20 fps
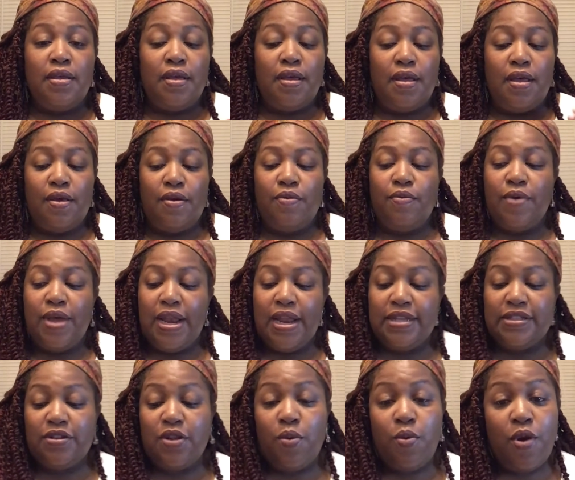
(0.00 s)
what
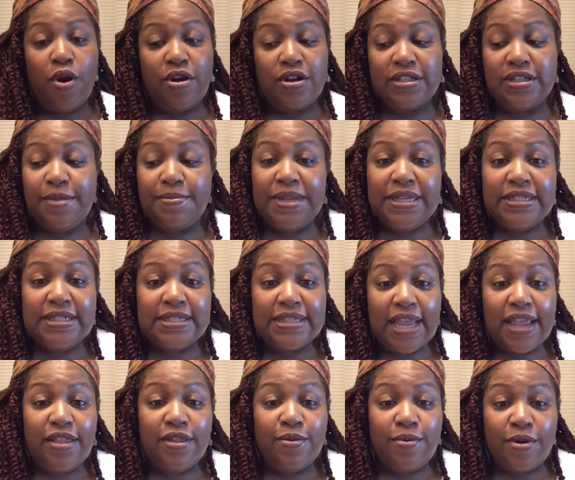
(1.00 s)
is the words? Let me
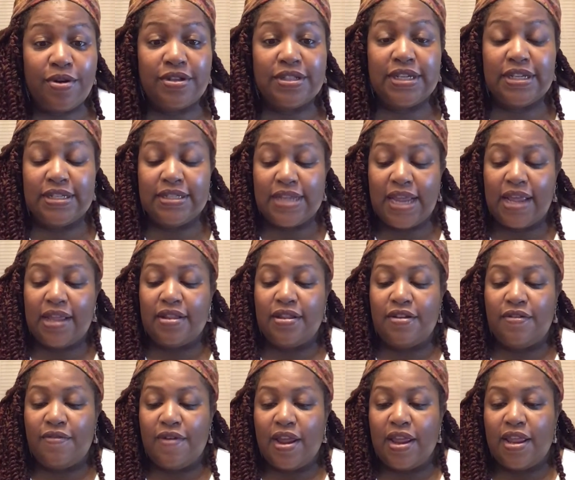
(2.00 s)
say the words exactly
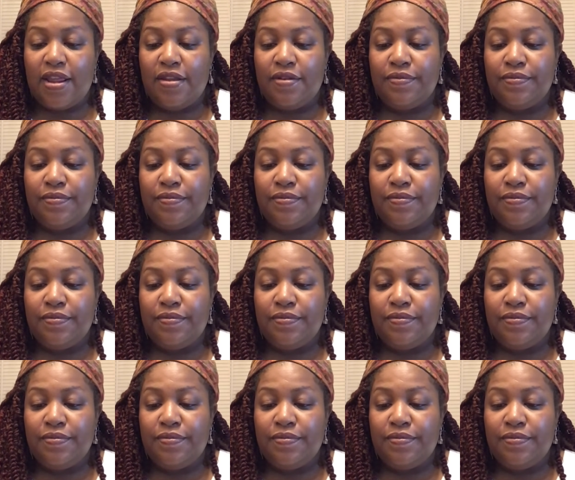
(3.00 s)
right.